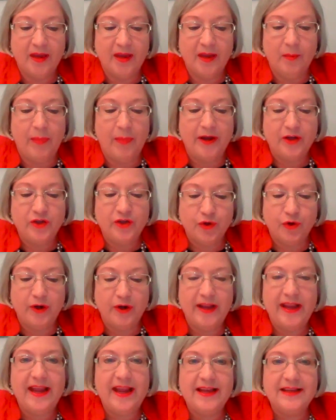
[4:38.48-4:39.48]
My
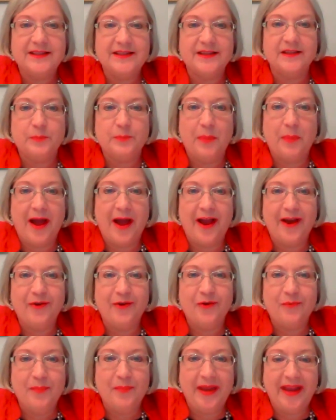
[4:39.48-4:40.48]
journey has
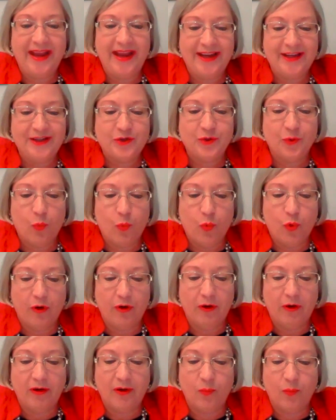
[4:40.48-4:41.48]
inspired me to
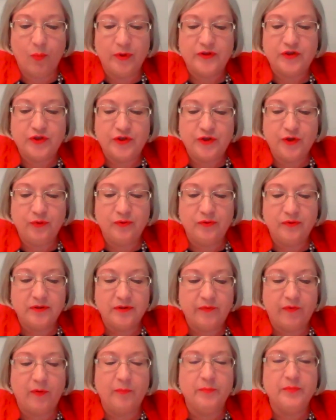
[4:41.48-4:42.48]
work with
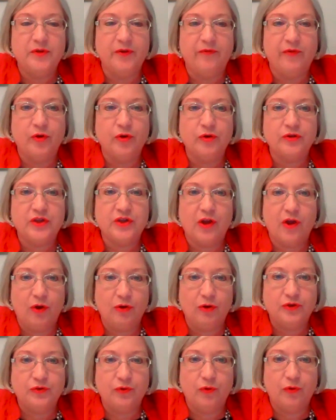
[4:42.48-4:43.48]
students from diverse
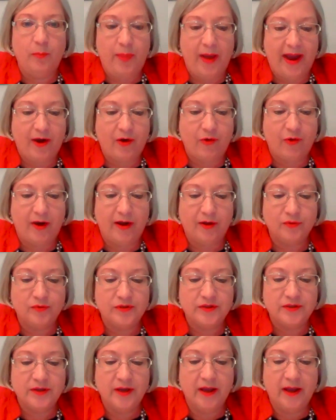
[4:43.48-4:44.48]
cultural
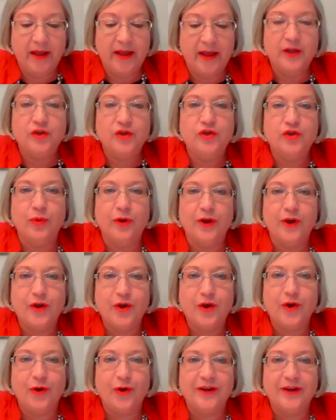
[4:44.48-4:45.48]
backgrounds to
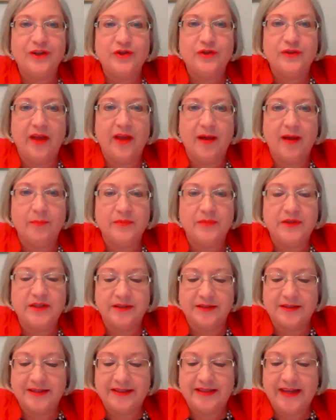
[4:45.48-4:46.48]
encourage them to
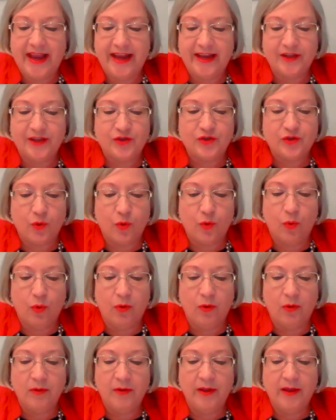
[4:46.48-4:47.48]
stay in
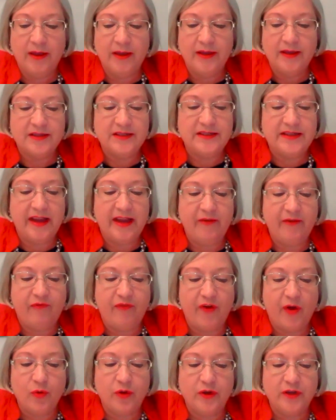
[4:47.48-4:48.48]
school, stay
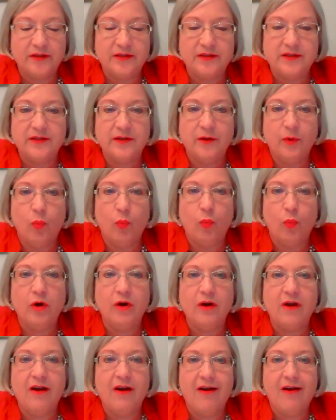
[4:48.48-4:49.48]
focused,
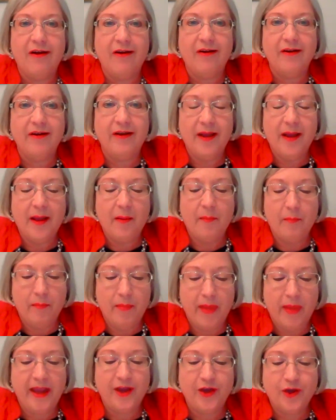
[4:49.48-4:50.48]
work hard,
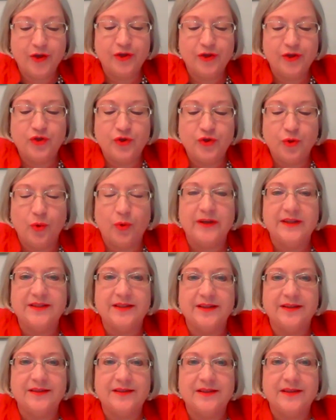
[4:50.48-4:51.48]
make good
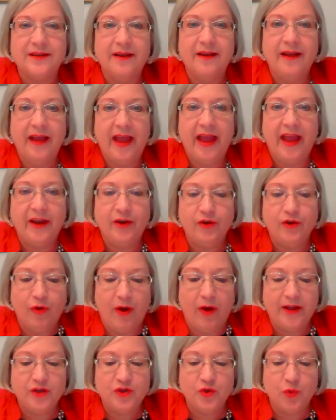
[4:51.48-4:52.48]
choices, and
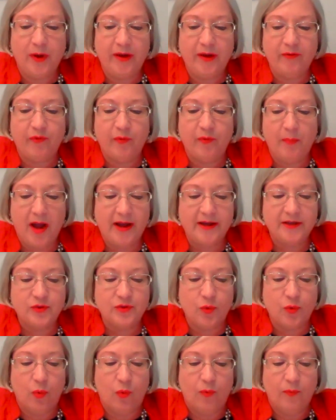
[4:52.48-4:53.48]
graduate from high
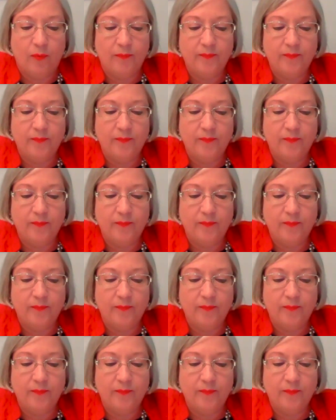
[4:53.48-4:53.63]
school.